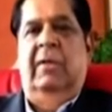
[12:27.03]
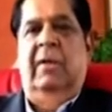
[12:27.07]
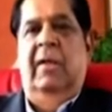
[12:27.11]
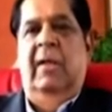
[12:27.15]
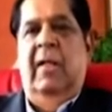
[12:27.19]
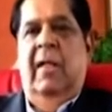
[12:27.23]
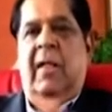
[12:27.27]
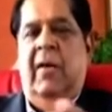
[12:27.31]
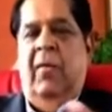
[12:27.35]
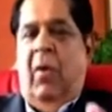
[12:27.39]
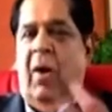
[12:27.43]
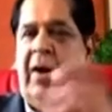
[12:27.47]

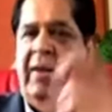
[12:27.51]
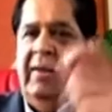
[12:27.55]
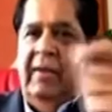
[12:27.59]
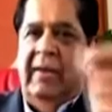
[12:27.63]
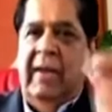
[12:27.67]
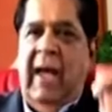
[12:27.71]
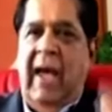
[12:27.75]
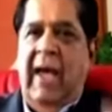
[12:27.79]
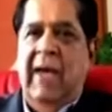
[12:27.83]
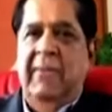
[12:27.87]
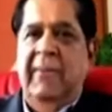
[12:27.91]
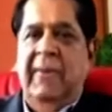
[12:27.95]
What is the
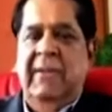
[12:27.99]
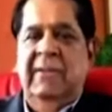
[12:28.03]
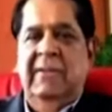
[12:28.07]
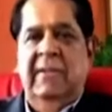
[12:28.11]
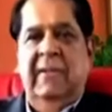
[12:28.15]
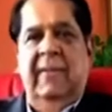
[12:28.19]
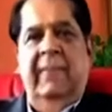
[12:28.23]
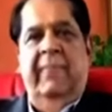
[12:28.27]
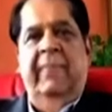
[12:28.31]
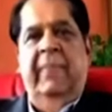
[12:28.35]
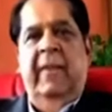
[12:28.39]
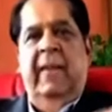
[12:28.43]
dire
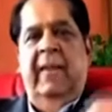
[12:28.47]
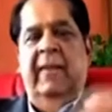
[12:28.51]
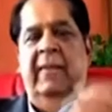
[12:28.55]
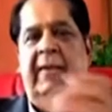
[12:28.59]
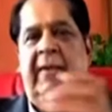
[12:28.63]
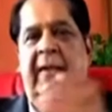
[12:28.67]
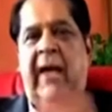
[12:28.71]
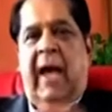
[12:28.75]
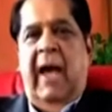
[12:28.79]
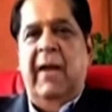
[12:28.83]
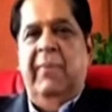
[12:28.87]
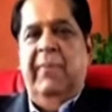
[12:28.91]
picture? The
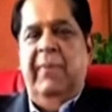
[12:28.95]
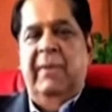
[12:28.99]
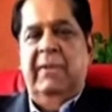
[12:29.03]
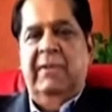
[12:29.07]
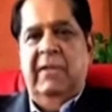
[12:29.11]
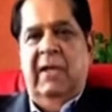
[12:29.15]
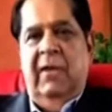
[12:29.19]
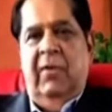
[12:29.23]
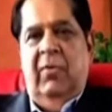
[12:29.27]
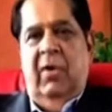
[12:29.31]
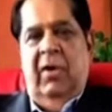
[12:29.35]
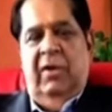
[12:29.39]
dire picture
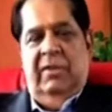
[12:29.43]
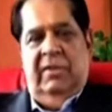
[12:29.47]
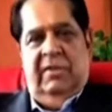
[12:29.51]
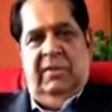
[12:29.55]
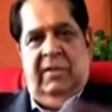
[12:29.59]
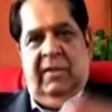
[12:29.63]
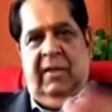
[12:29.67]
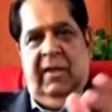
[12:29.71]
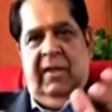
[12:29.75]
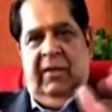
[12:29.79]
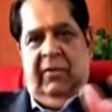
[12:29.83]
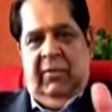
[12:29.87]
was
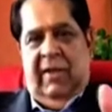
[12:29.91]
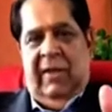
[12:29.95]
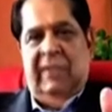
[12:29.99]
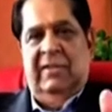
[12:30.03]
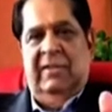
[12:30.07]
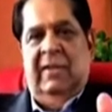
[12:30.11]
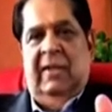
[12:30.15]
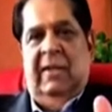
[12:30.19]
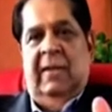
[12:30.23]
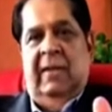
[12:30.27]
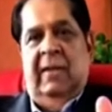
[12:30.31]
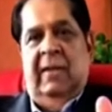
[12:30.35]
the question,